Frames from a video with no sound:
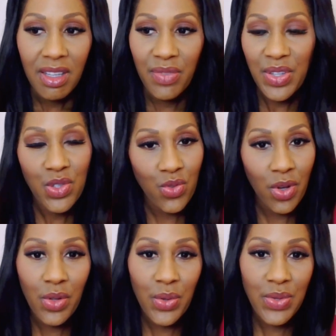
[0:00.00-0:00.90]
if his
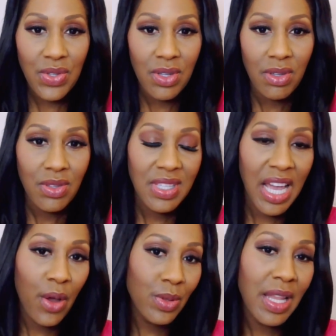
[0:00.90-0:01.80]
struggles
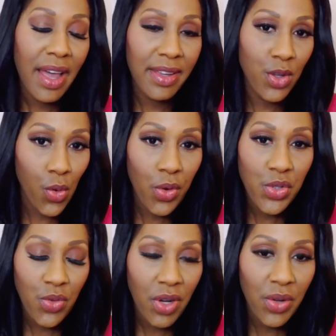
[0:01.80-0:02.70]
sound like your
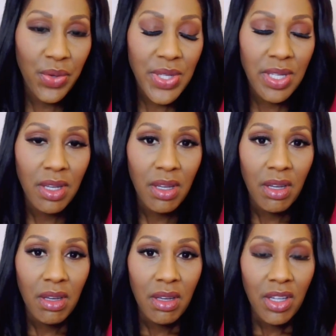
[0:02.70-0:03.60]
struggles,
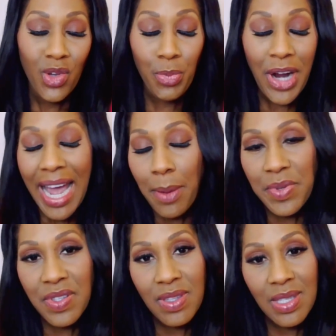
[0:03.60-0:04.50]
you know,
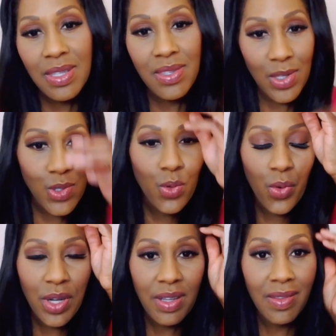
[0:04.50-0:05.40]
perhaps this is the
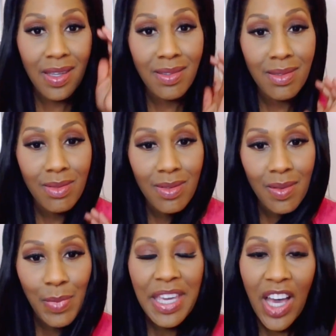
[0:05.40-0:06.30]
story that
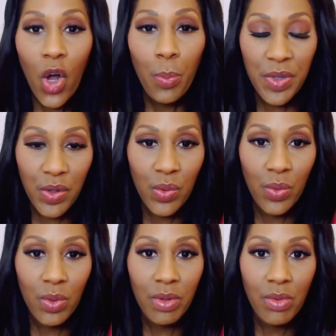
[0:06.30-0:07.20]
may help
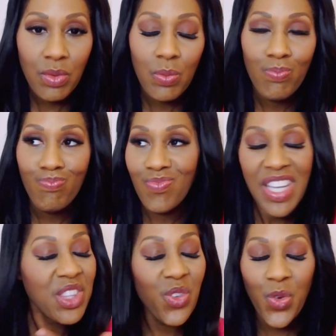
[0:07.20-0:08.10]
you
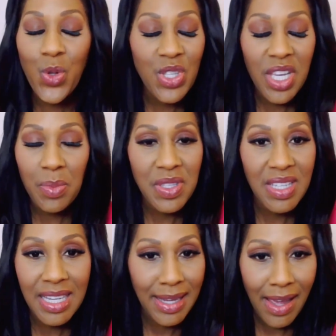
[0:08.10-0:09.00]
take the first steps
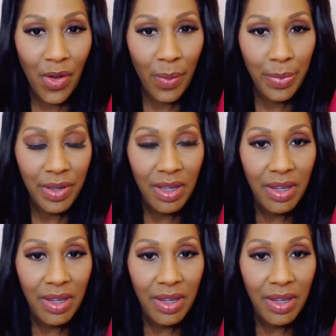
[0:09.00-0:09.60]
to getting help.